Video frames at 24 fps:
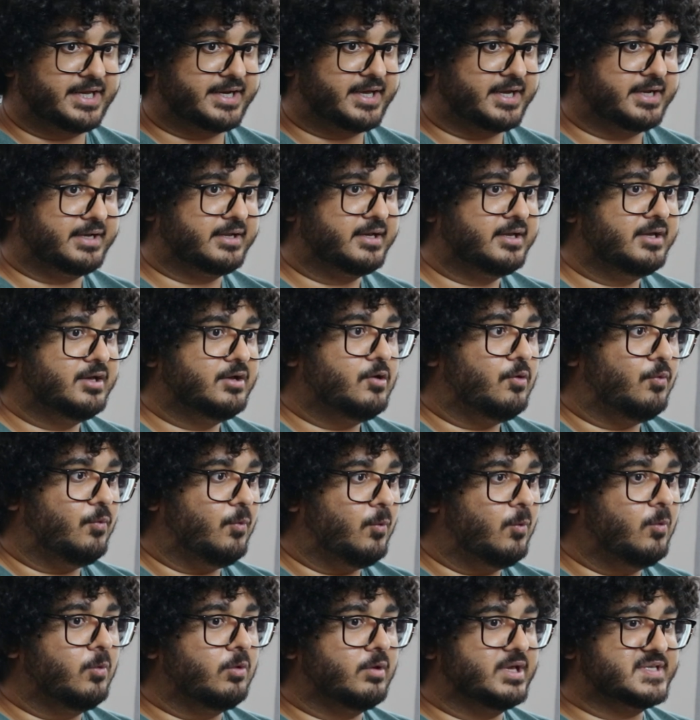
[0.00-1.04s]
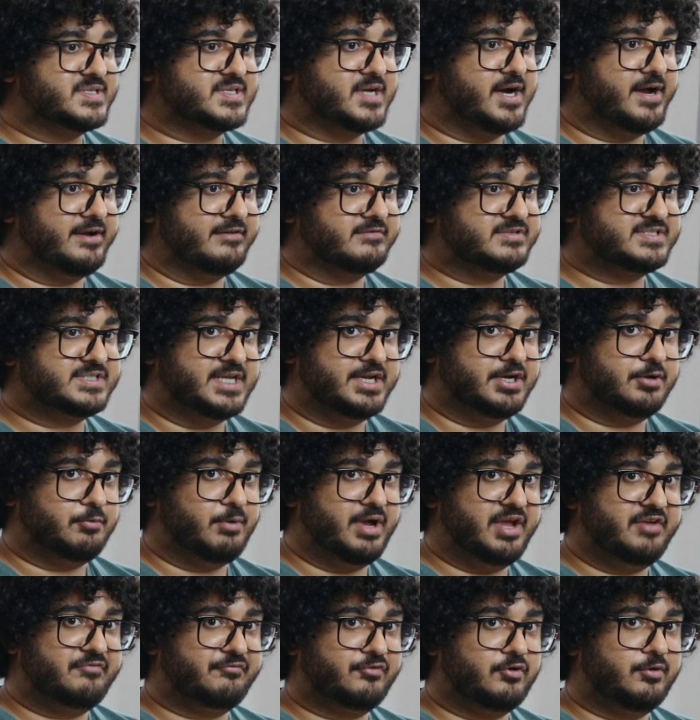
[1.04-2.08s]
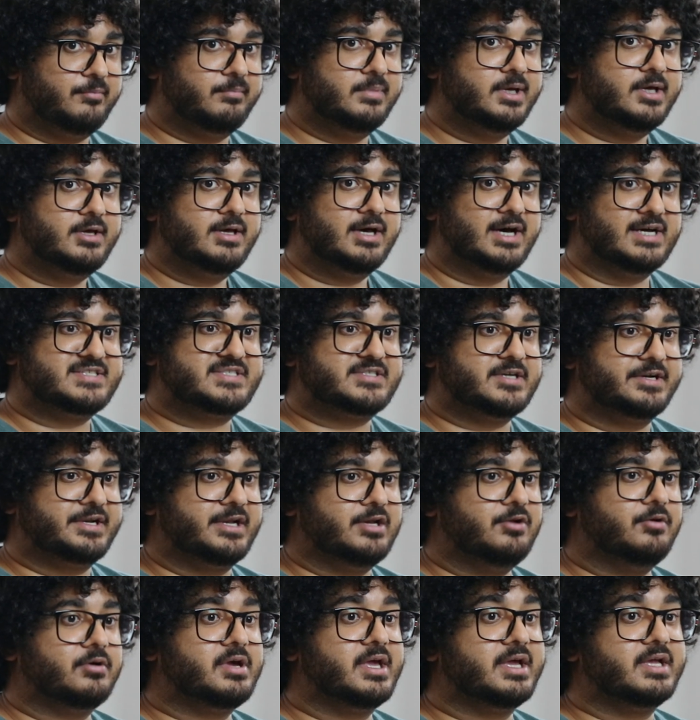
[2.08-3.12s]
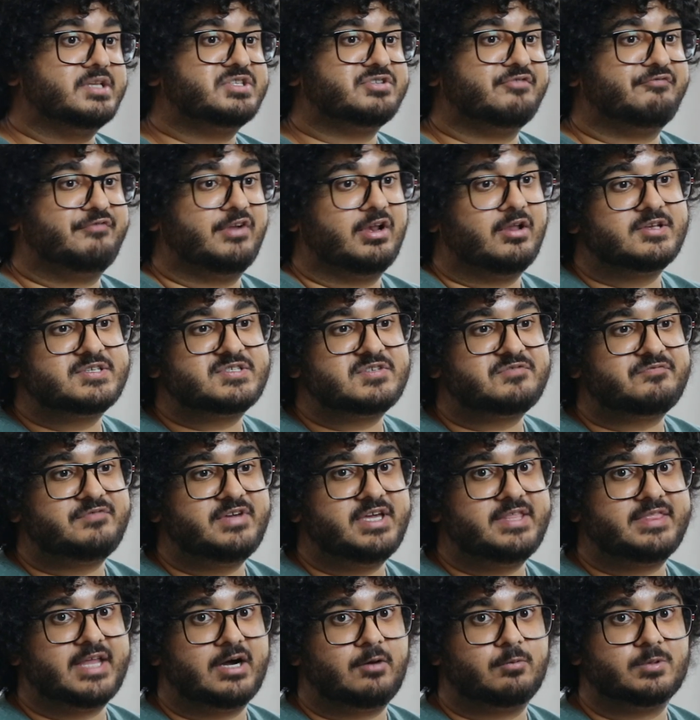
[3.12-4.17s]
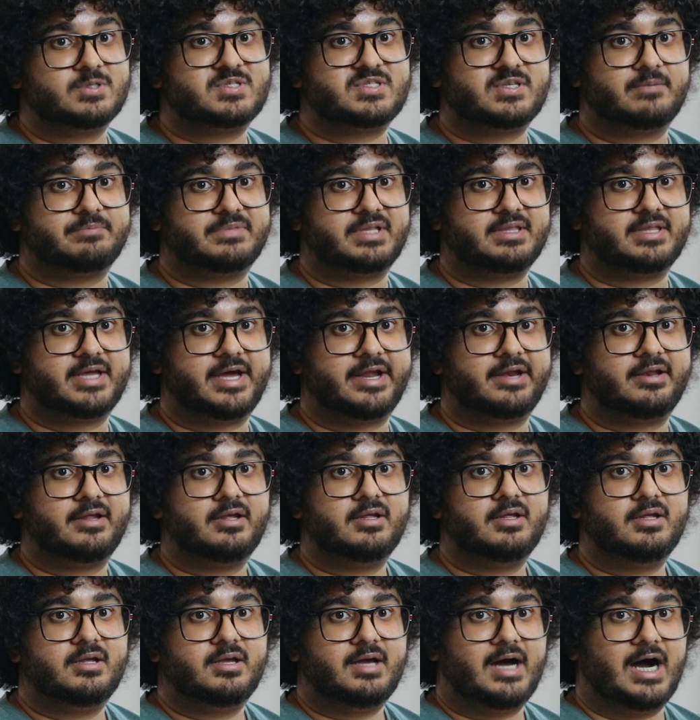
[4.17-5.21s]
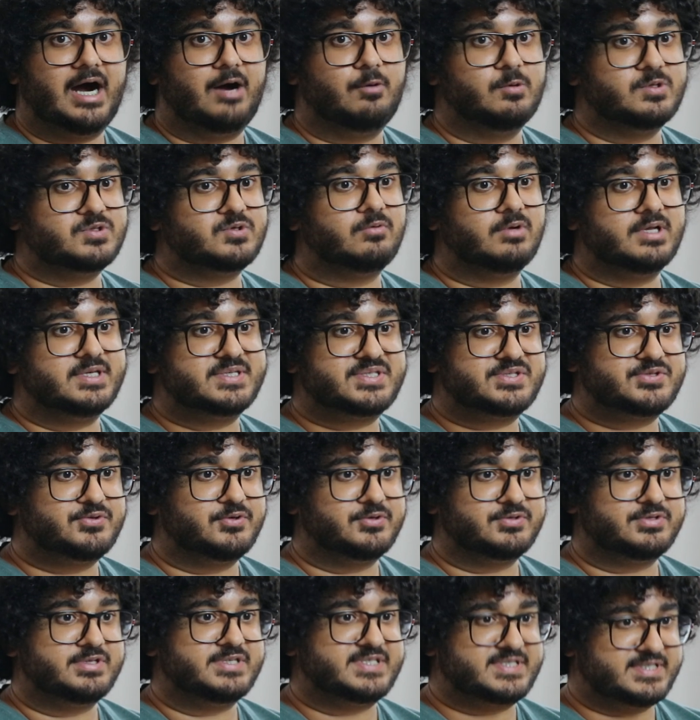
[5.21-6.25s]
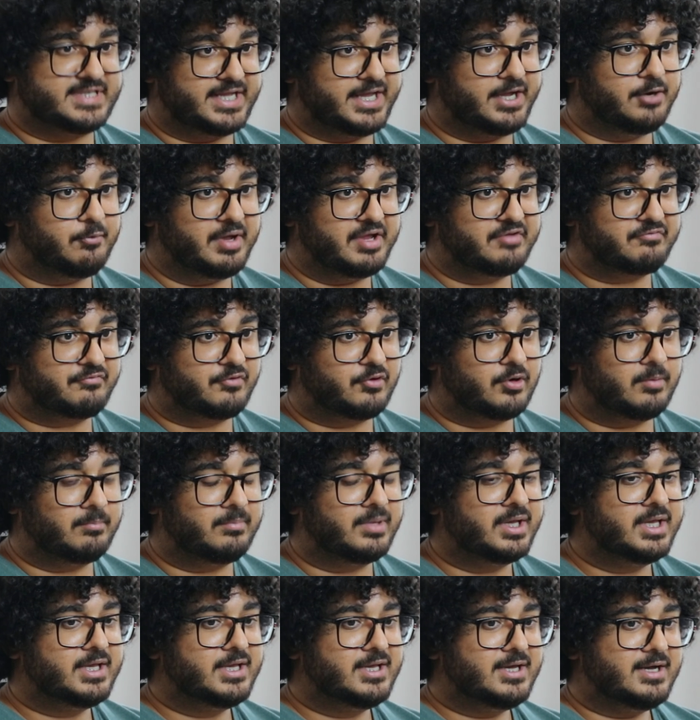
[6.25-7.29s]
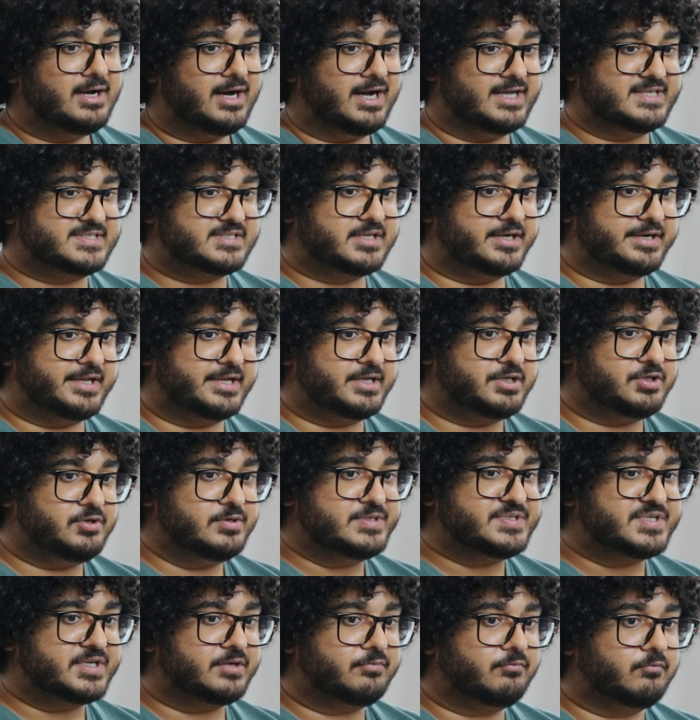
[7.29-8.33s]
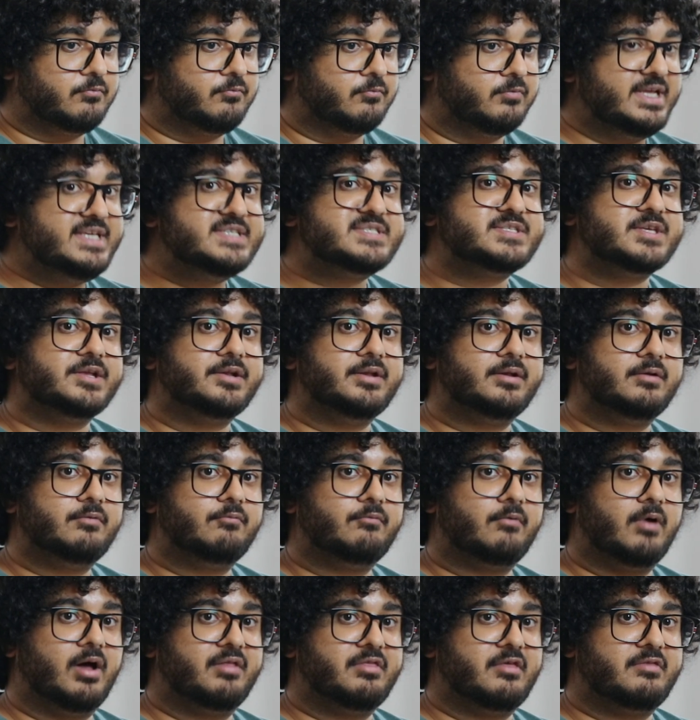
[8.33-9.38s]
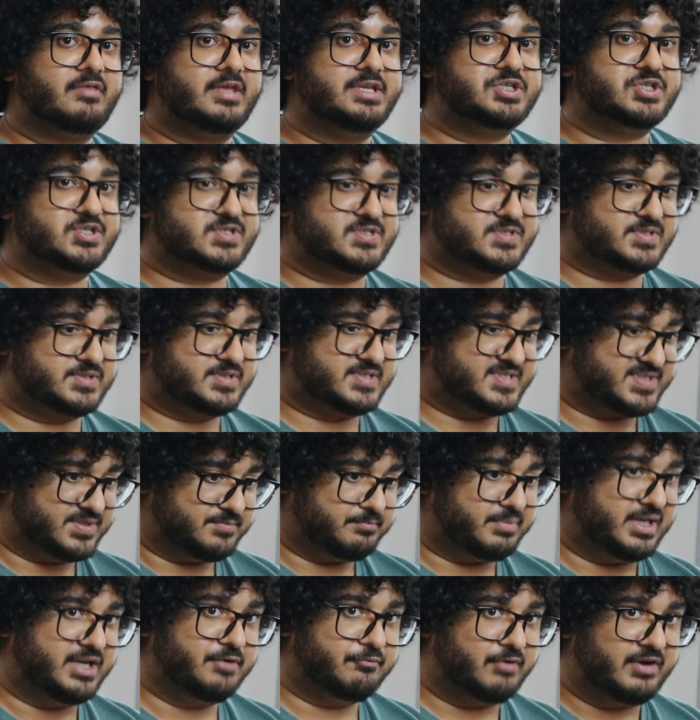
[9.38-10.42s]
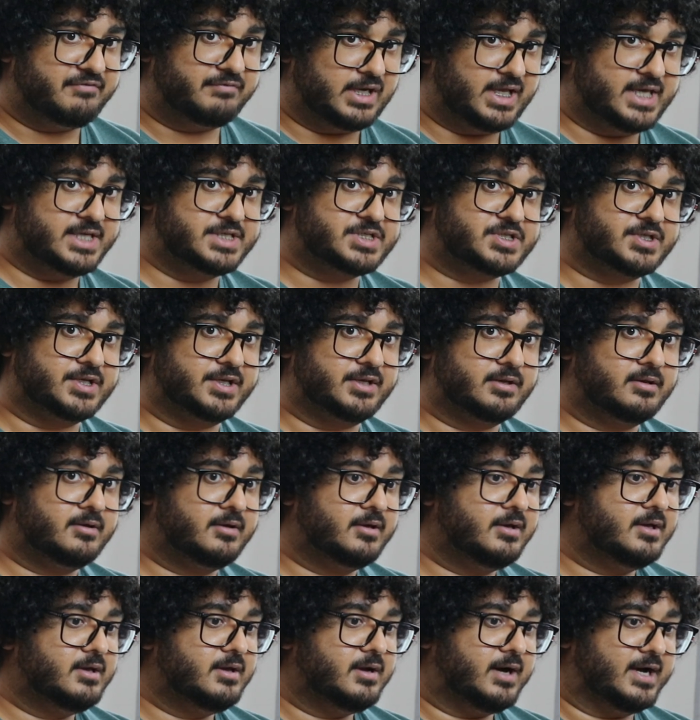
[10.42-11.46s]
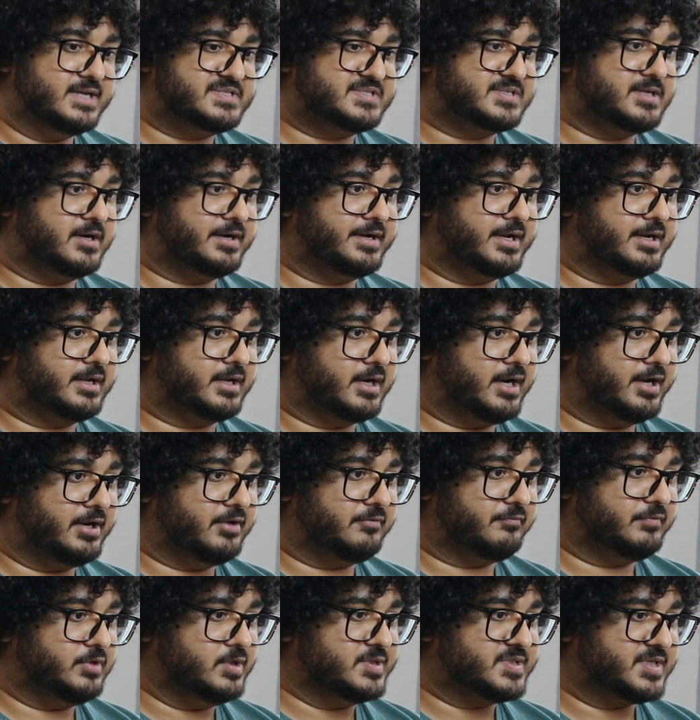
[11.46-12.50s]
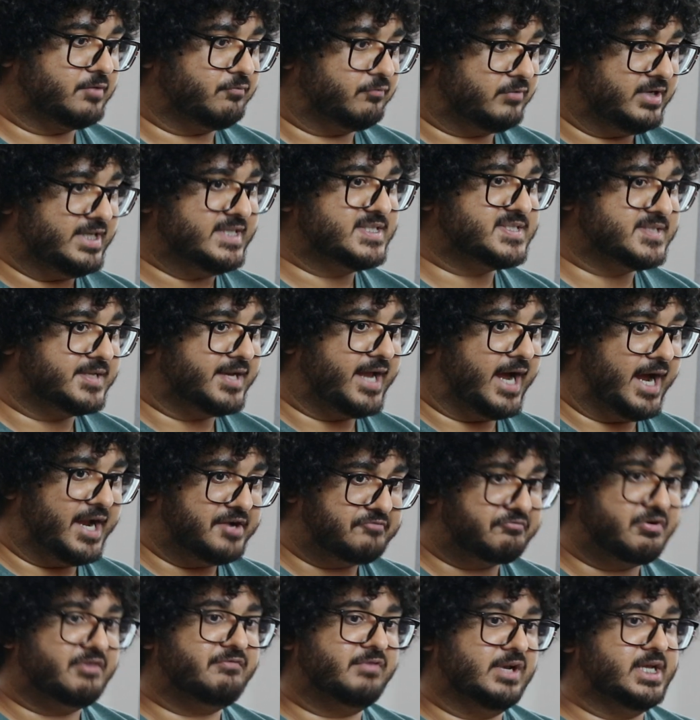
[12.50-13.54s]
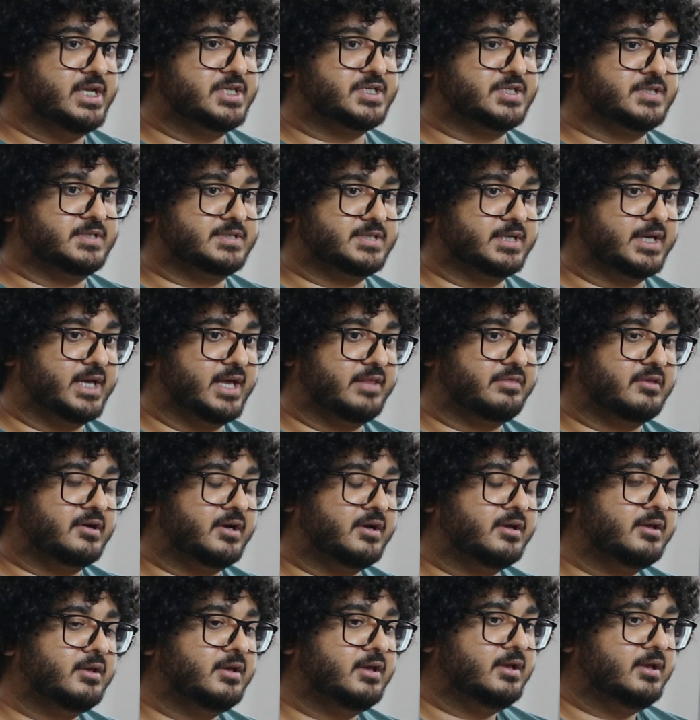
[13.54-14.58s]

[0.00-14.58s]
that I'd always kind of stayed away from. I started looking into philosophy. That was something that I was always taught to stay away from. I started using reason rather than just simply revelation. I started kind of using reason and revelation together.